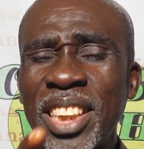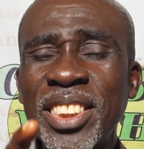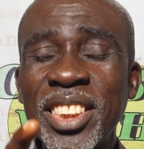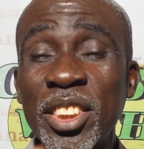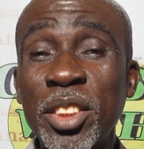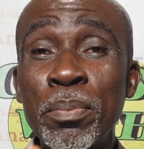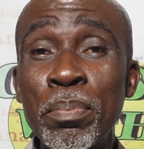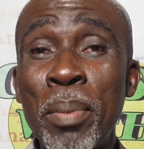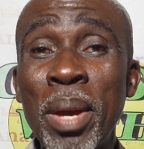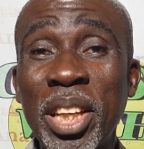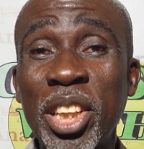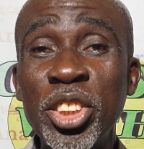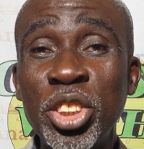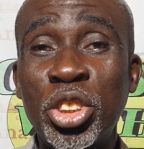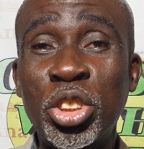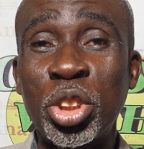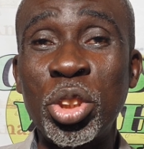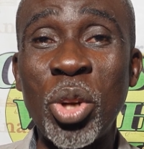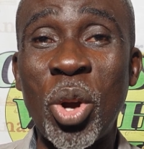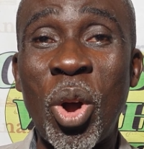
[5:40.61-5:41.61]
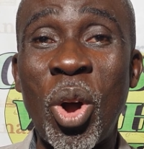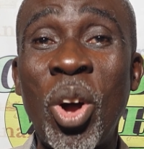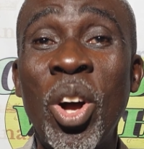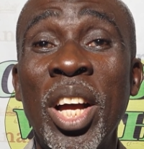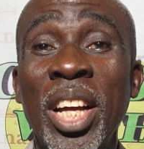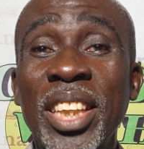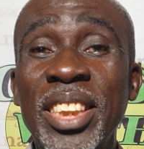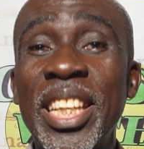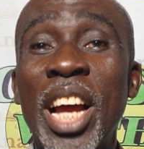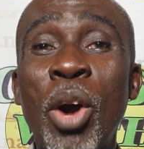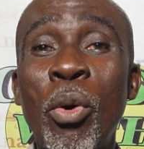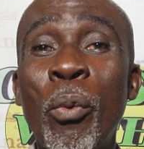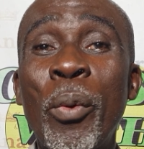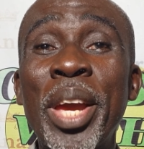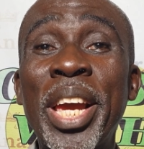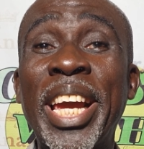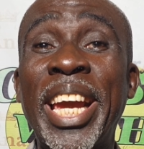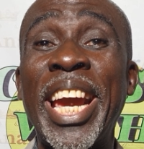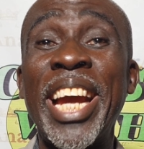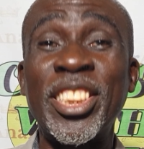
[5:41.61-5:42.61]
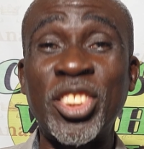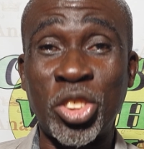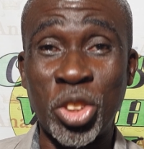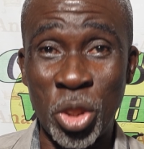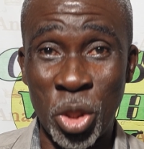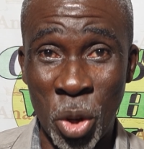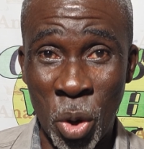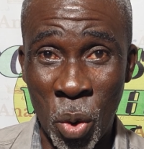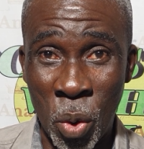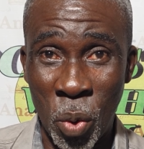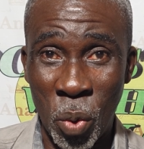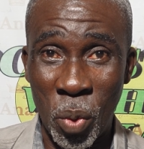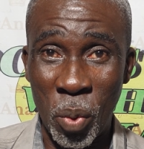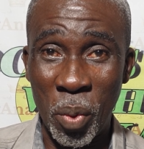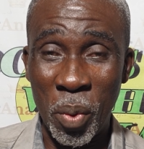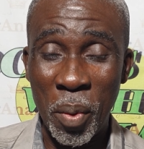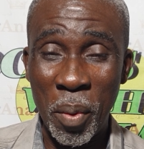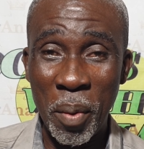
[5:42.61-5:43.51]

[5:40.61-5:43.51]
is making sure that we get to know